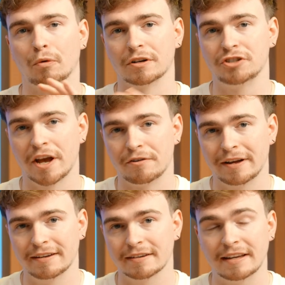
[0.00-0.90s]
were
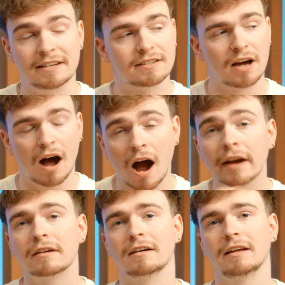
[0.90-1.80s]
generated
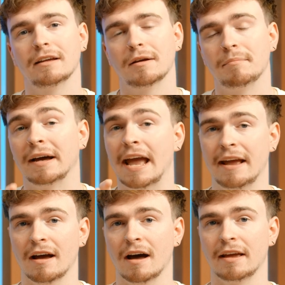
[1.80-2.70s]
entirely by
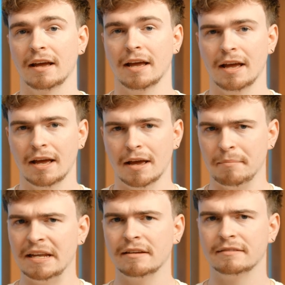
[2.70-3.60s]
AI
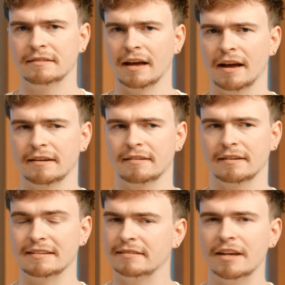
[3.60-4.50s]
meaning that
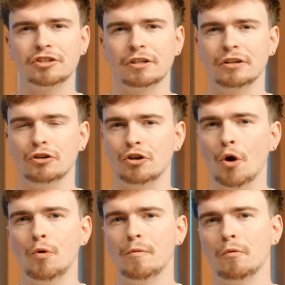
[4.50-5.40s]
essentially
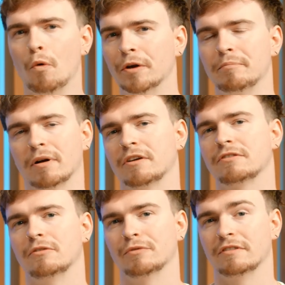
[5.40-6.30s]
no one
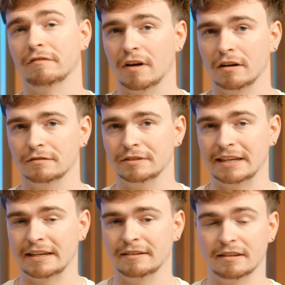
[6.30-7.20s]
person was involved
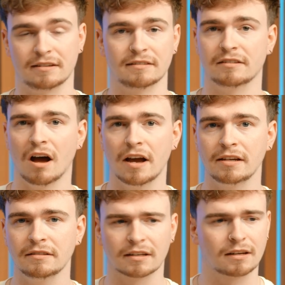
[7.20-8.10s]
in the
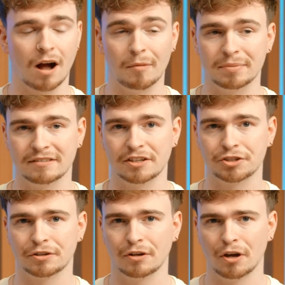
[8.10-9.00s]
design, the
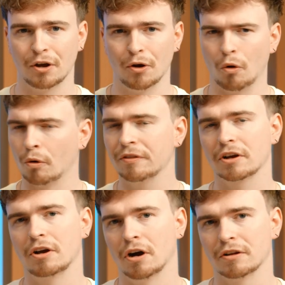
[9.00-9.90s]
composition, or the
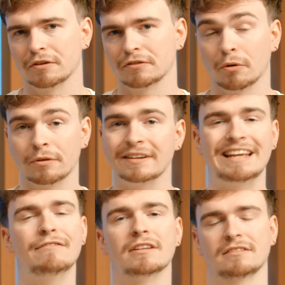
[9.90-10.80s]
colors, or
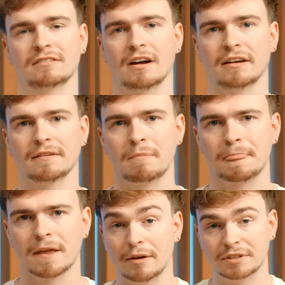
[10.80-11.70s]
even the style.
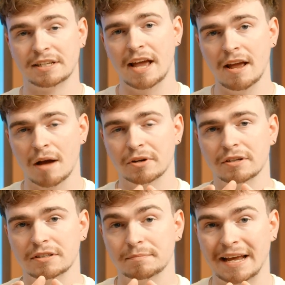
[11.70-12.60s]
Now today I'm going
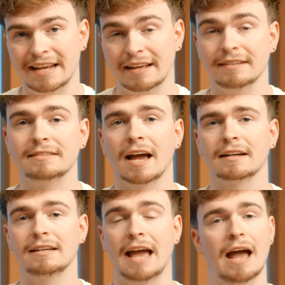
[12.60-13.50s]
to explain
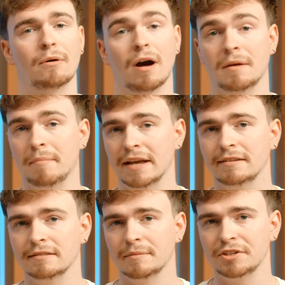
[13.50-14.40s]
exactly how I made
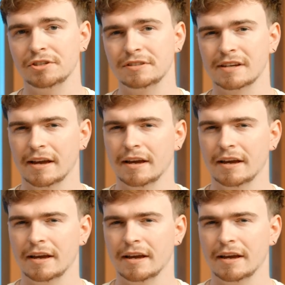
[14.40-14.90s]
these images,